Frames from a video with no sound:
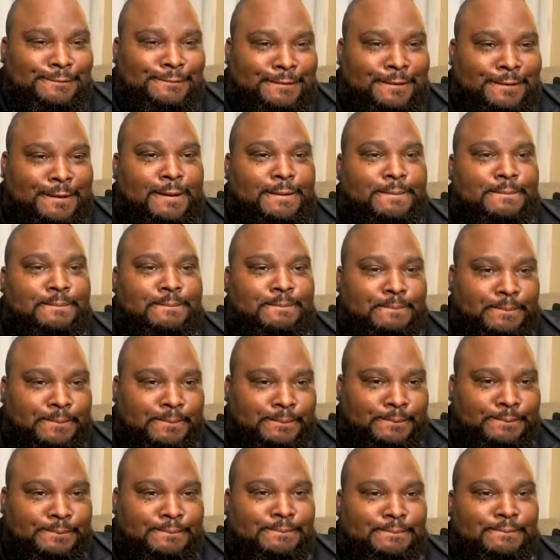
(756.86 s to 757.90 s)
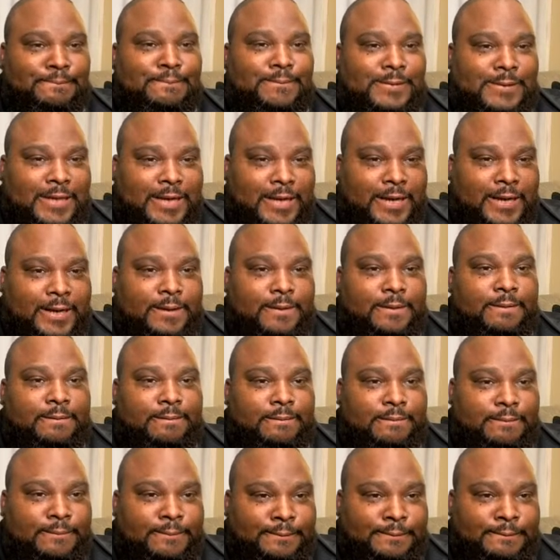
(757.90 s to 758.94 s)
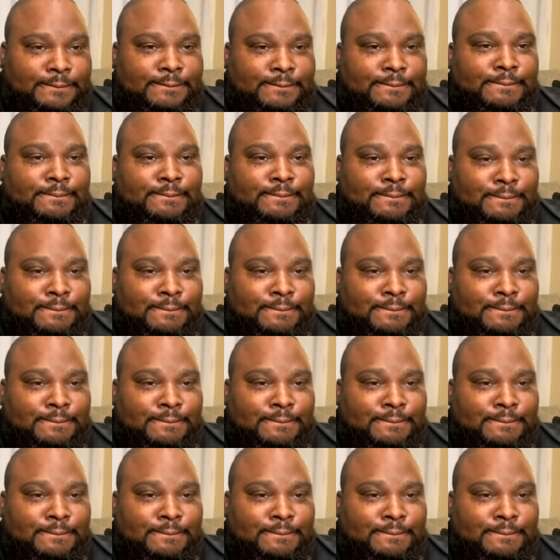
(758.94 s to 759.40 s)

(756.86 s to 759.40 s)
Wow. Quick calculation. That's